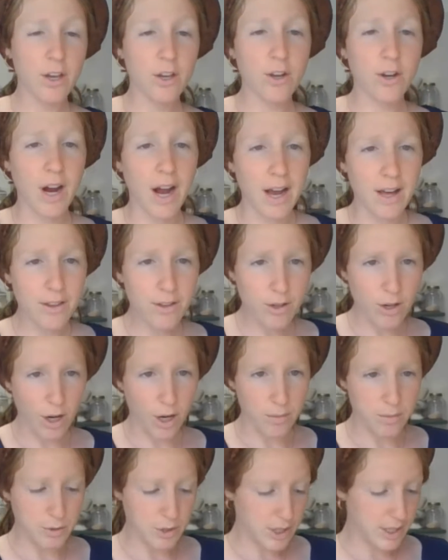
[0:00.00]
Your other
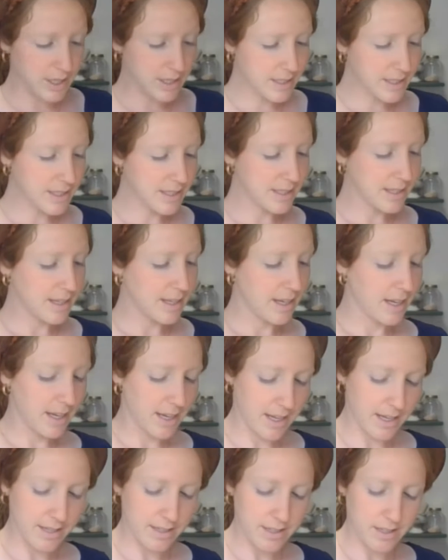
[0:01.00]
option
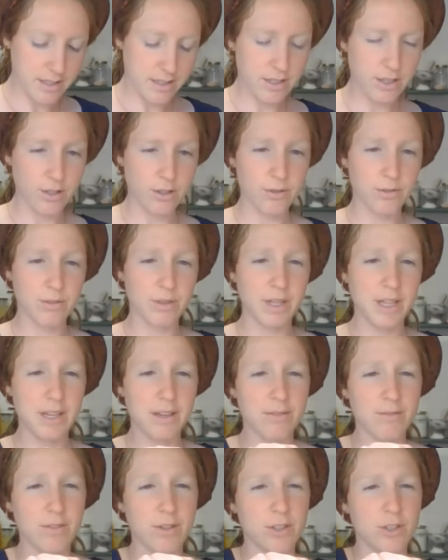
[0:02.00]
is to
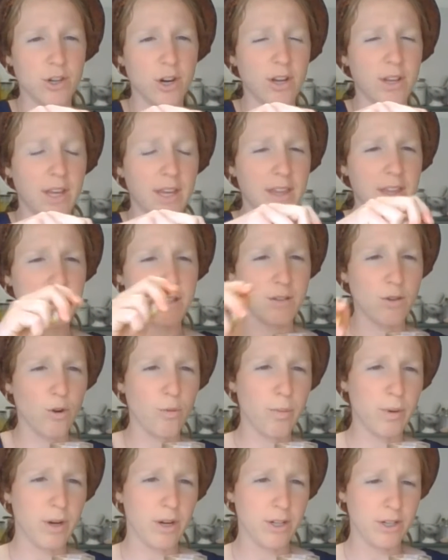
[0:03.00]
leave a jar like this
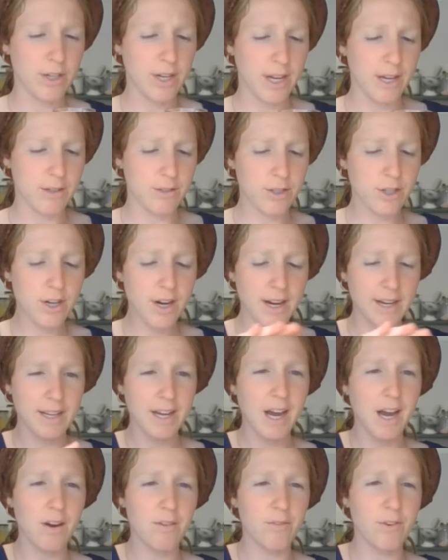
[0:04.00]
open on your counter and
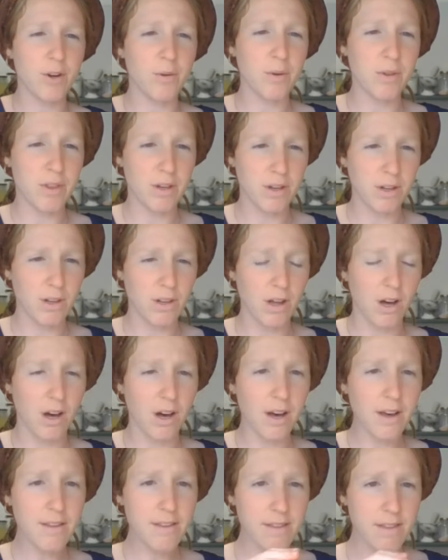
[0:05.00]
cover it with a
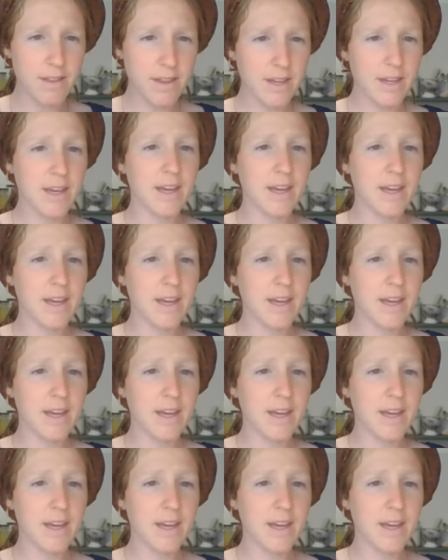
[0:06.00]
cloth